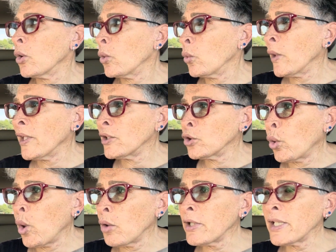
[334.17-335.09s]
When
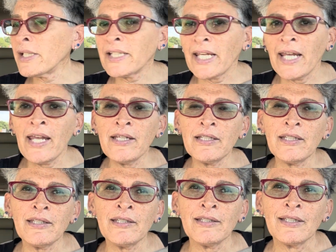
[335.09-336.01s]
Nora and
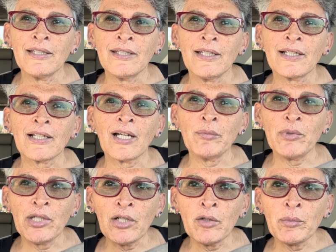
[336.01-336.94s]
Katie come
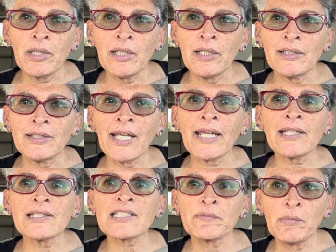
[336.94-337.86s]
near me, they
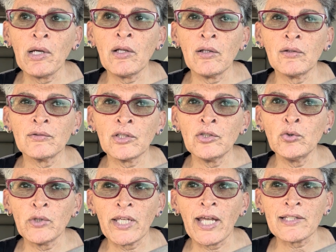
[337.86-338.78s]
can smell the
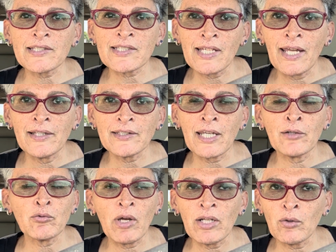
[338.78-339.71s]
new cat's scent,
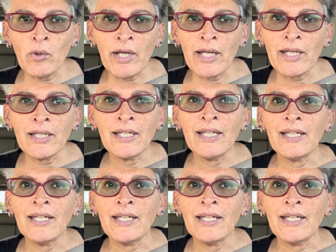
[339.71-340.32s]
and right away